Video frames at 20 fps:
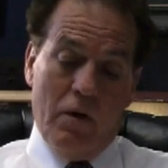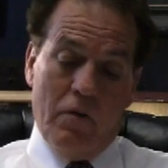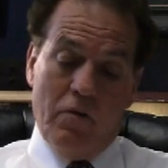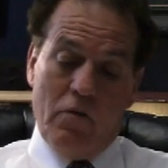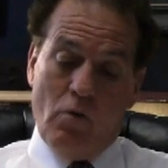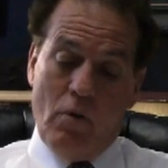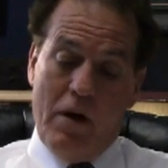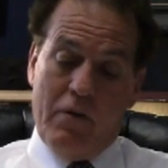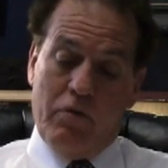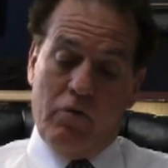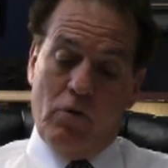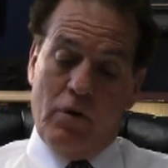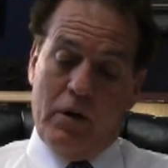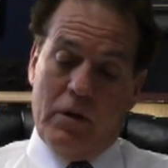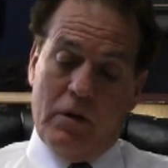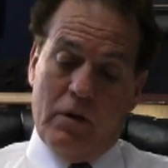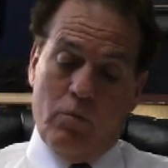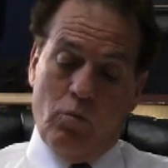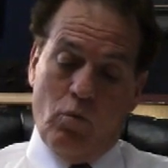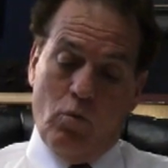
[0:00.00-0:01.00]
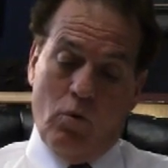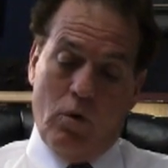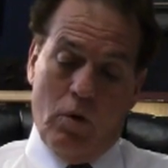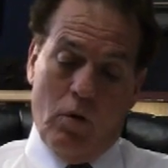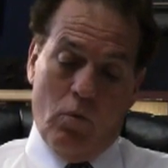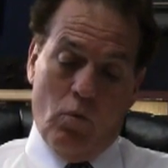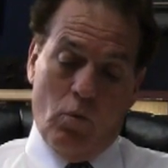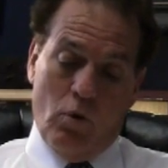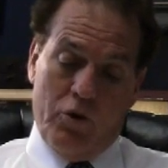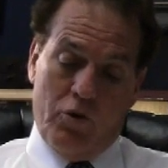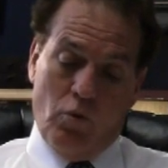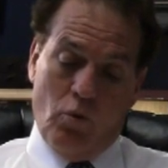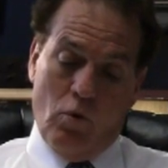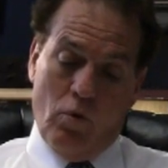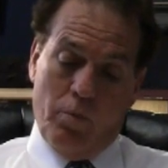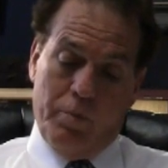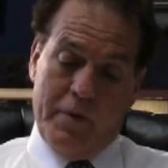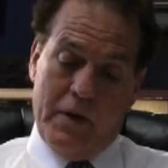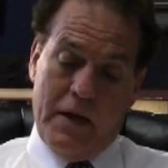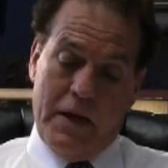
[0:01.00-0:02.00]
of the referendum, which
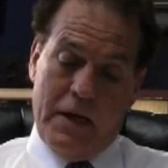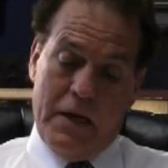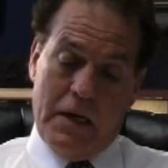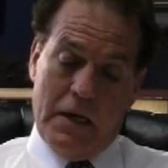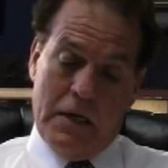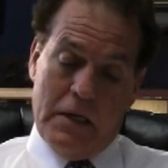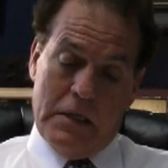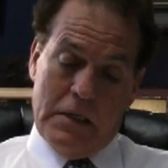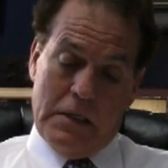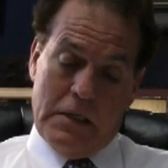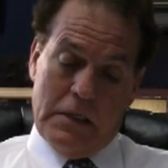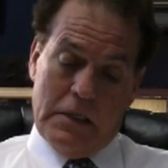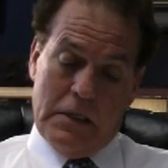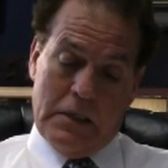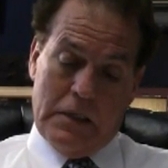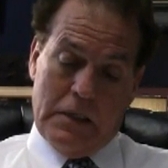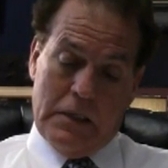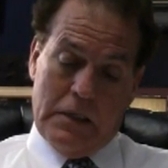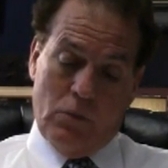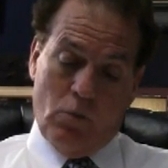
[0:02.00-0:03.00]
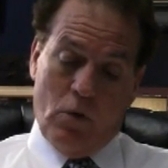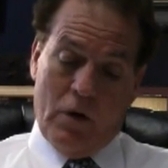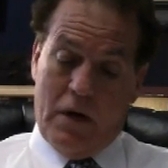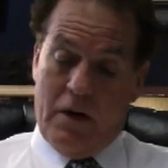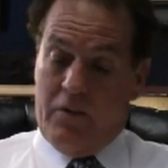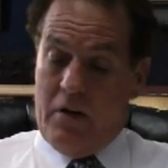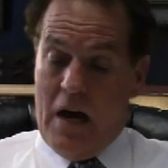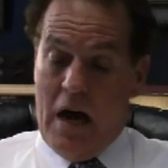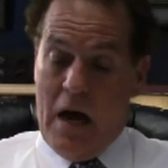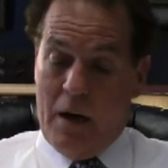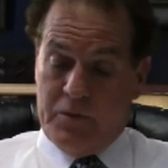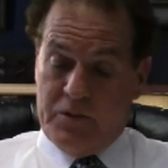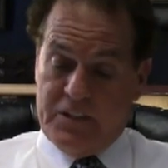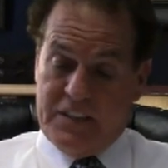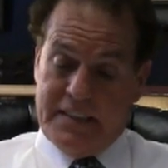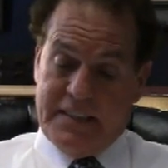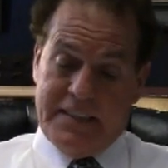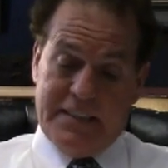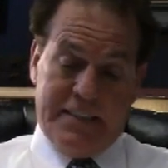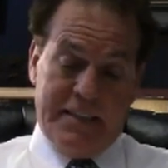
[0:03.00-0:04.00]
will be whatever
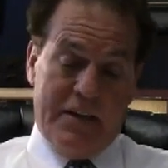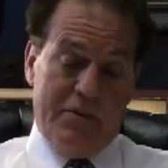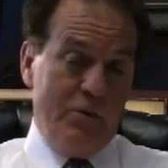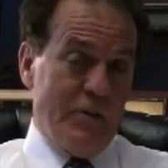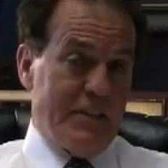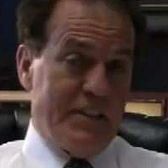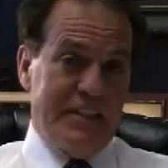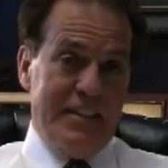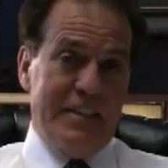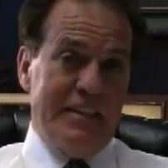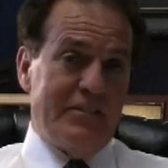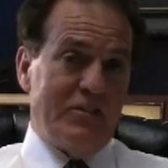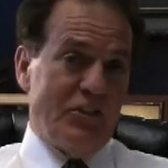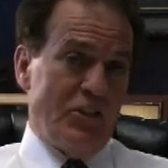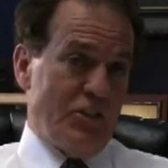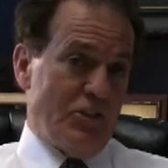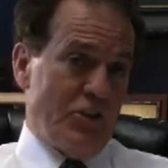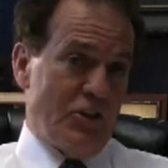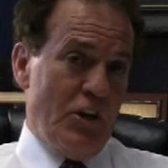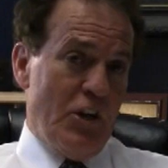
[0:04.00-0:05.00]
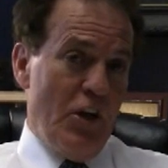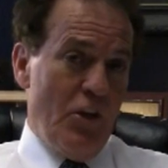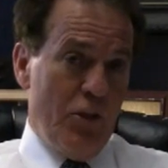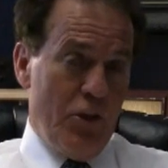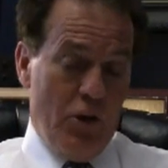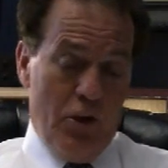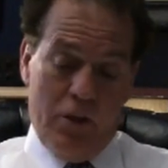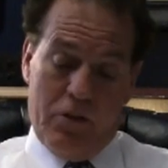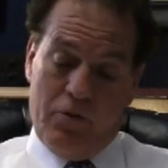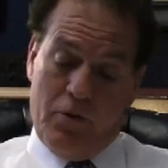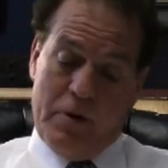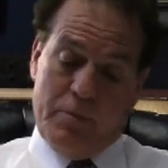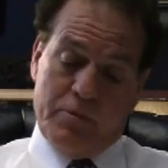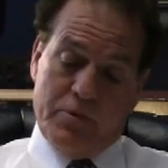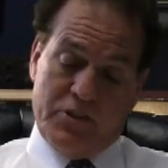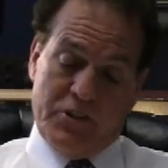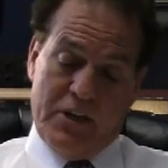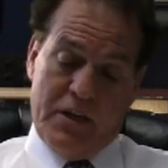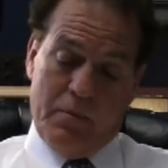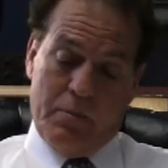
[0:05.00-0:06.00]
option, as I say, receives just
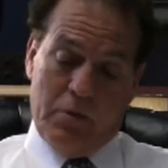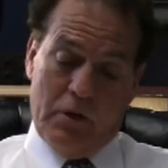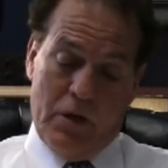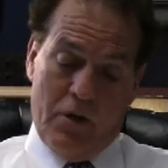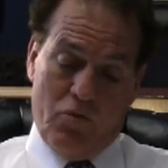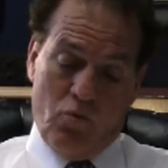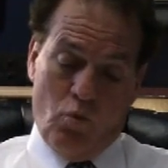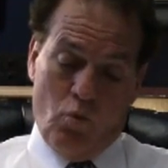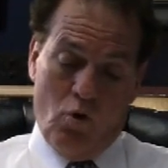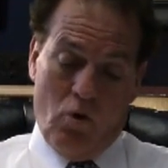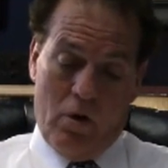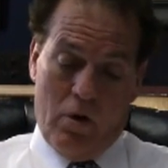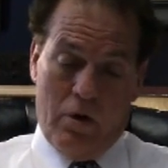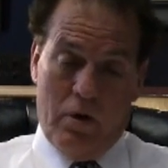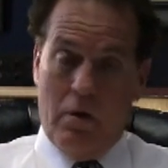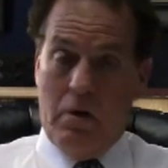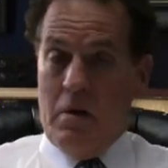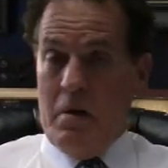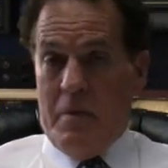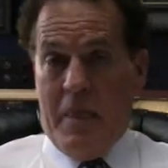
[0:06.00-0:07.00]
33% plus one.